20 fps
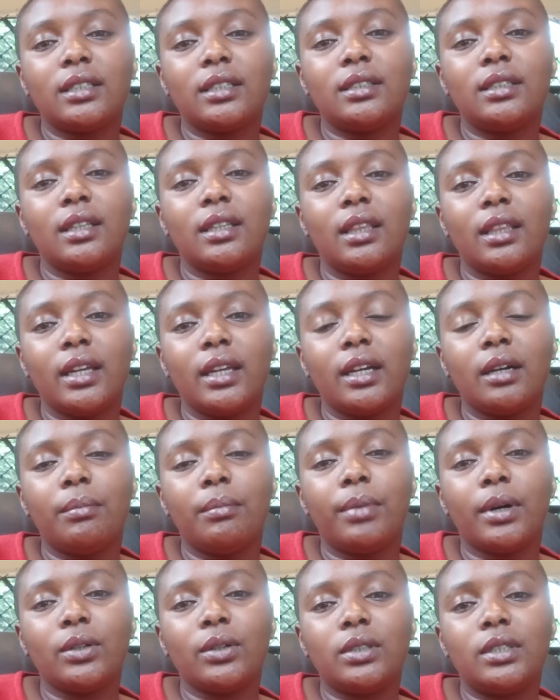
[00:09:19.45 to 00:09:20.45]
the thing
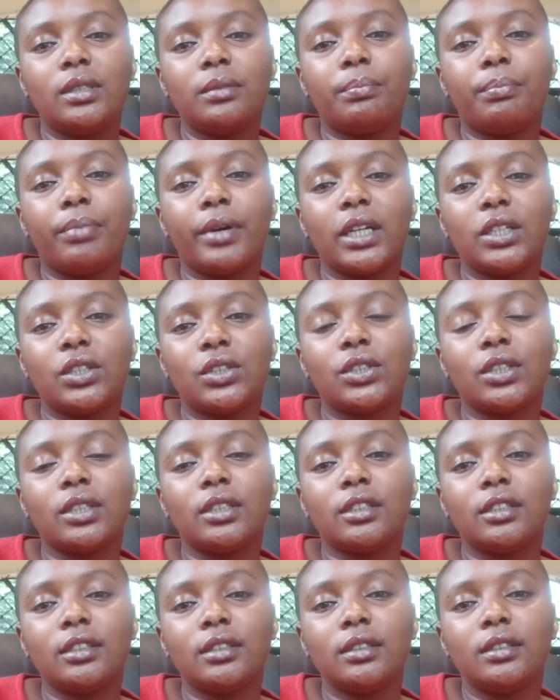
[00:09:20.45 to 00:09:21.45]
about
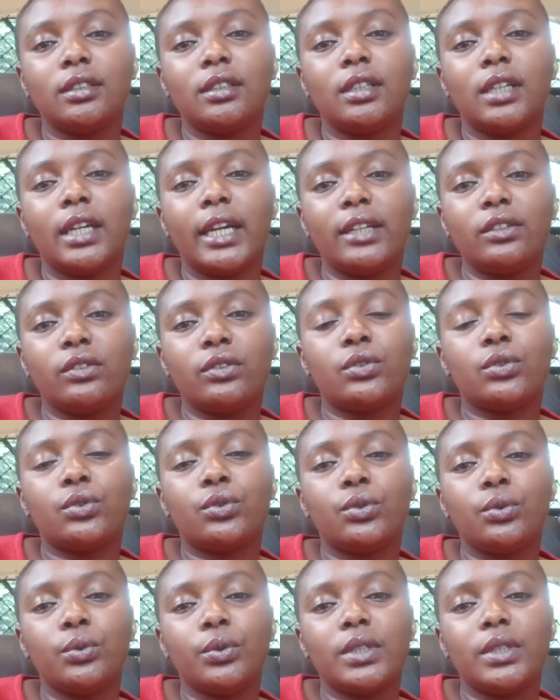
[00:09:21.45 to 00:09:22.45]
depression and
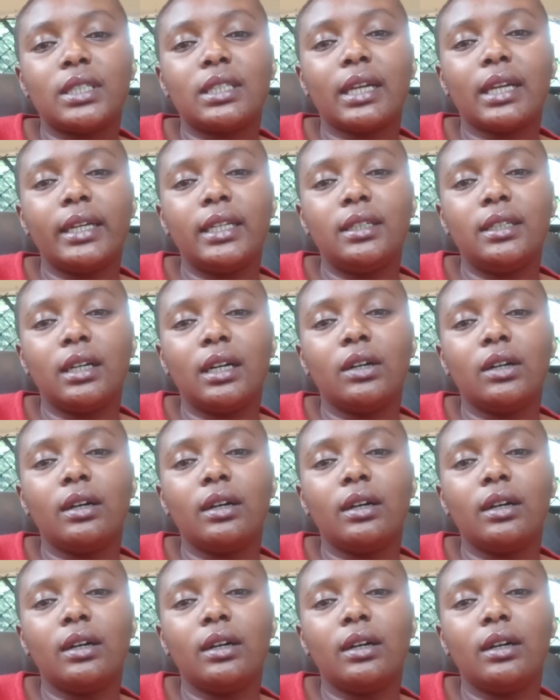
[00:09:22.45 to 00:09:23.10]
suicide